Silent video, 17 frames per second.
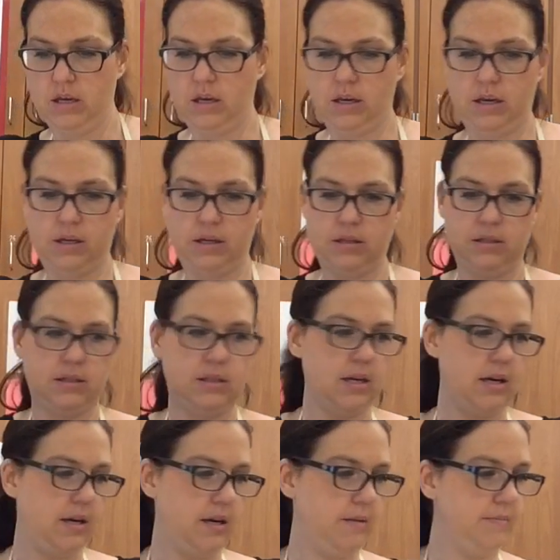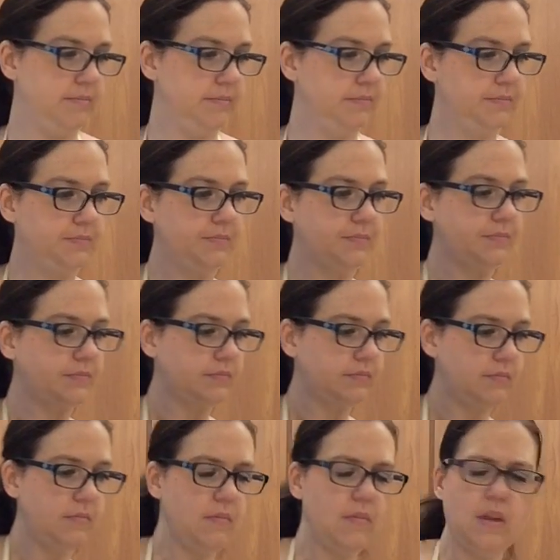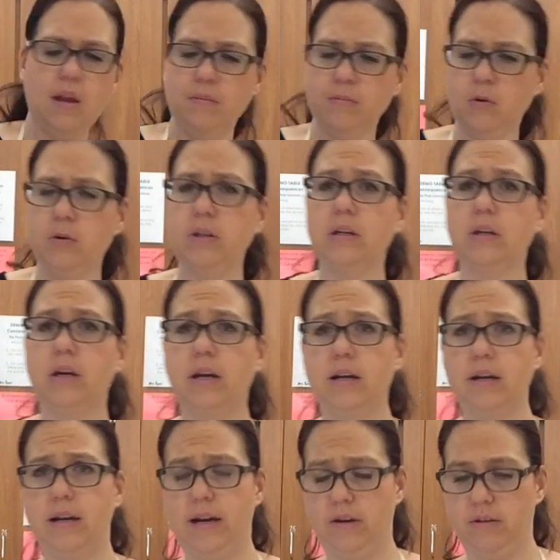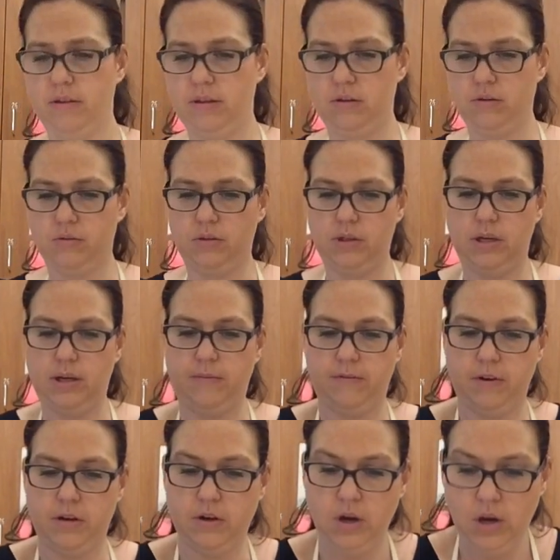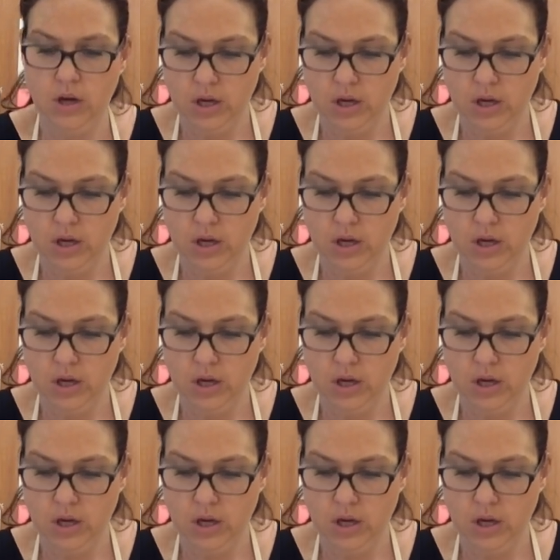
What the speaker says: and I'm going to cut it out and then hold it up for you.